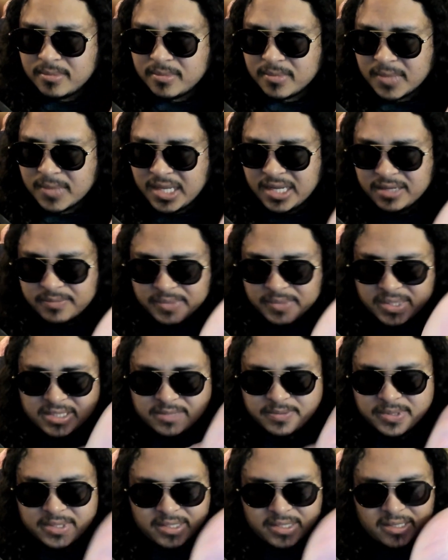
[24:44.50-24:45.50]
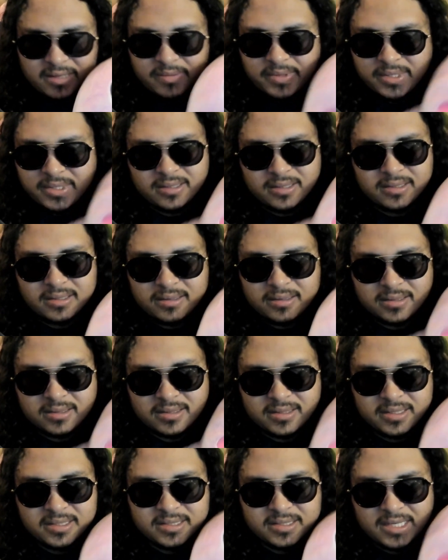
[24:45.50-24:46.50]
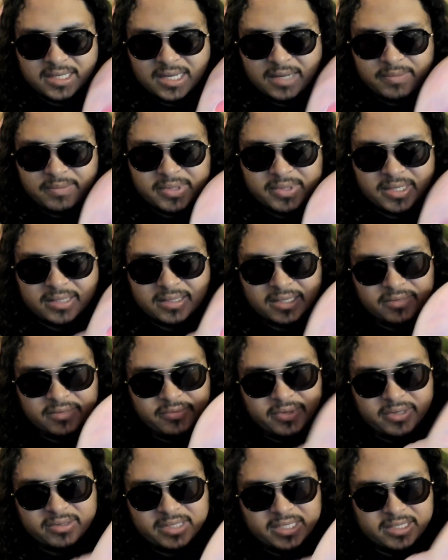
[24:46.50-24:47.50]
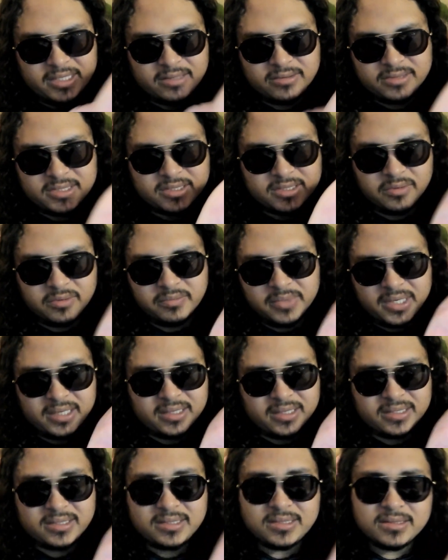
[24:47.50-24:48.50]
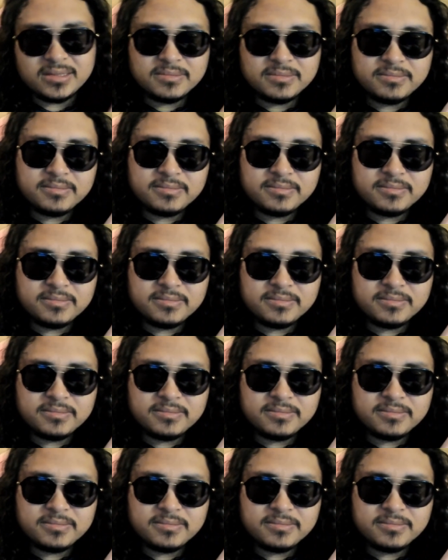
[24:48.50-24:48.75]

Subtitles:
Like Mesopotamia and all the things that happened then, like, we only know so much.